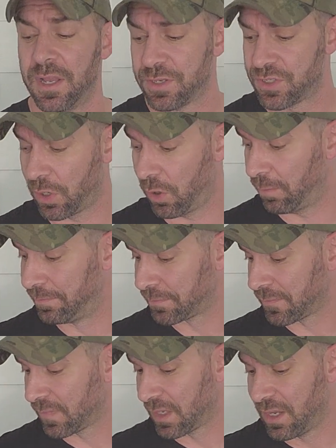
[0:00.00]
So
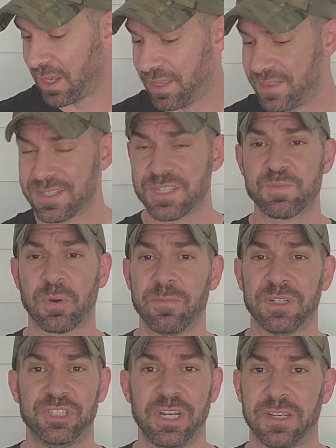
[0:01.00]
this is pretty
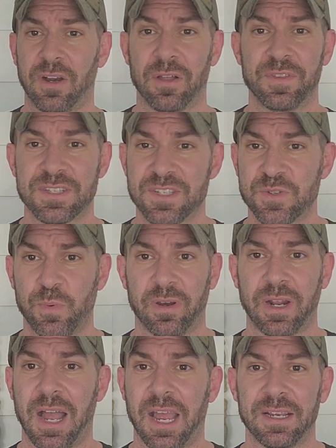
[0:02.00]
much it, y'all. This is
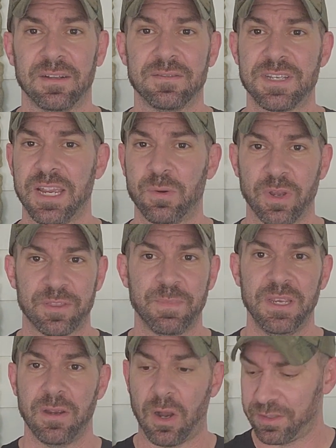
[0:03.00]
what I take with
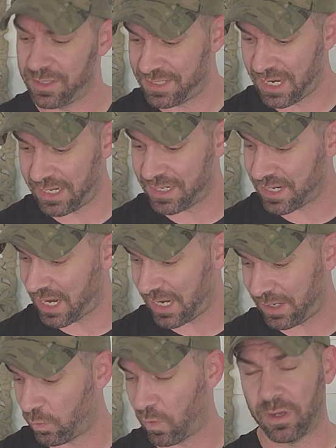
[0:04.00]
me on the day-to-day.
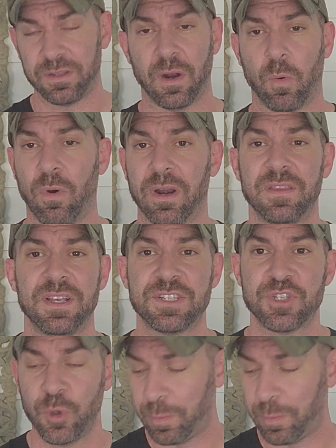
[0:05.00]
You know, one of these two